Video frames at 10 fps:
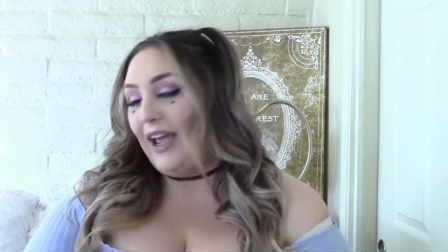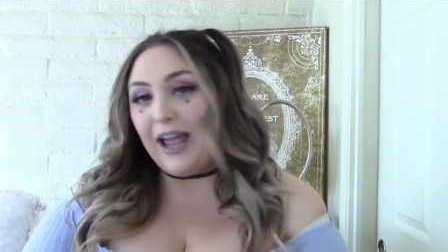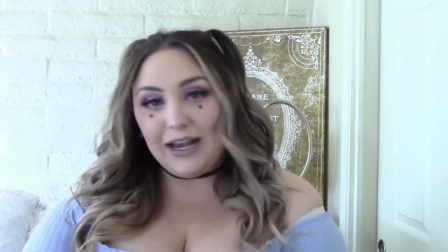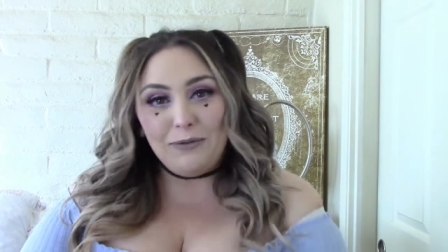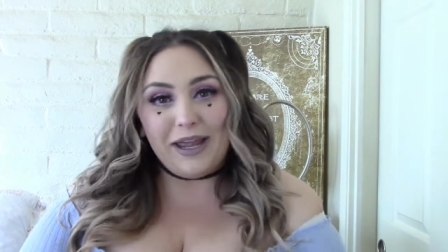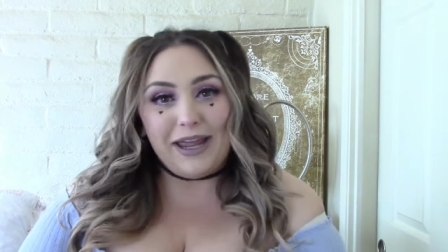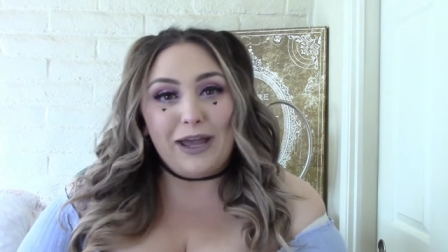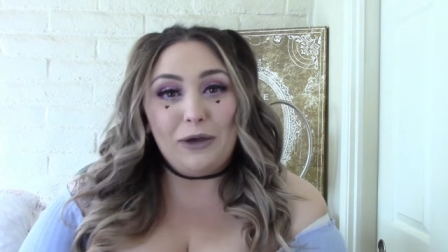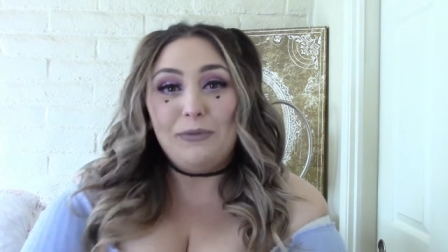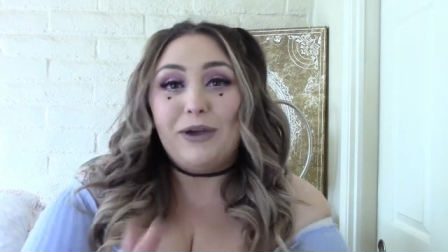Anyway, I
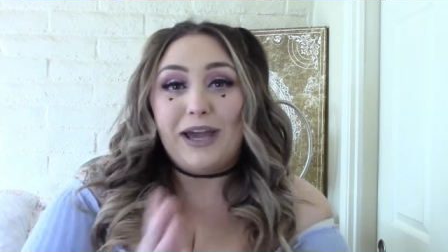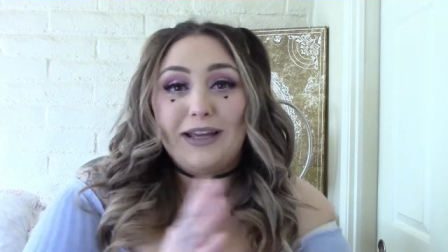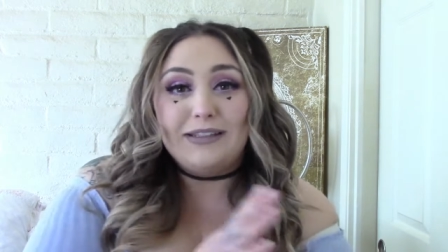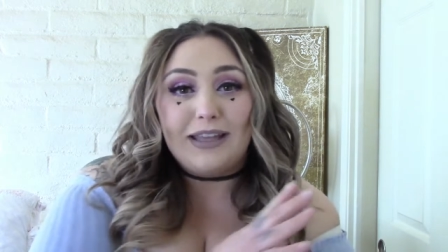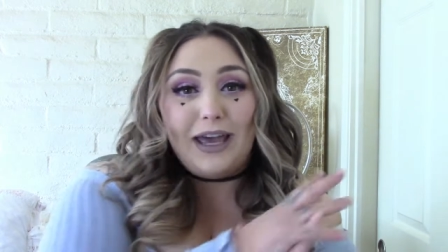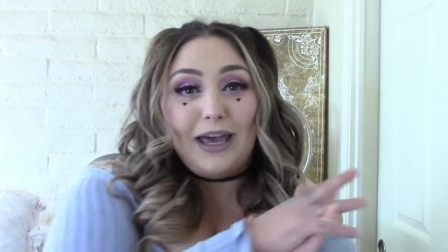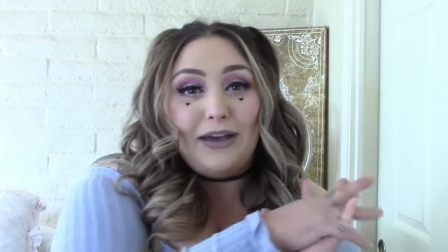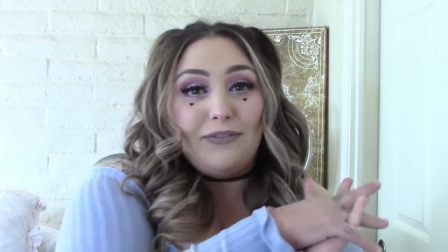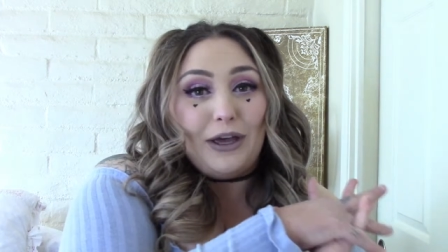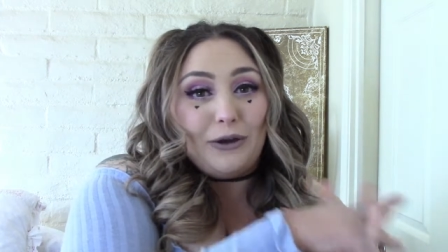hope you guys
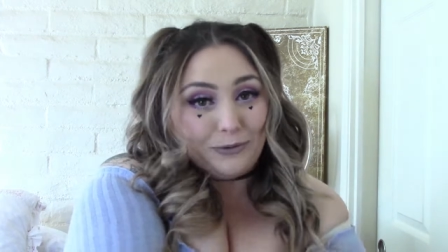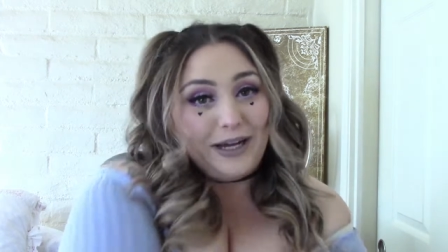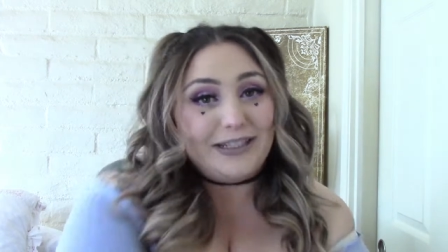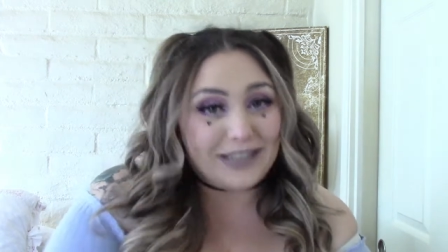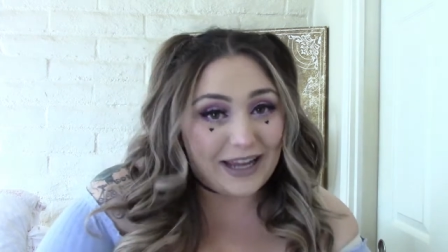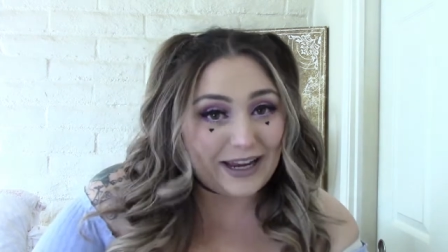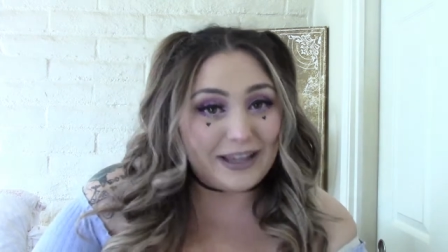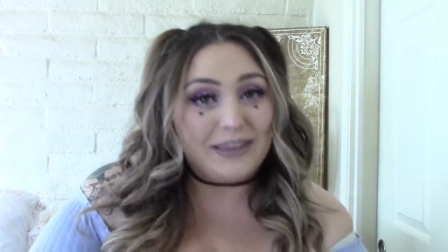have a great day.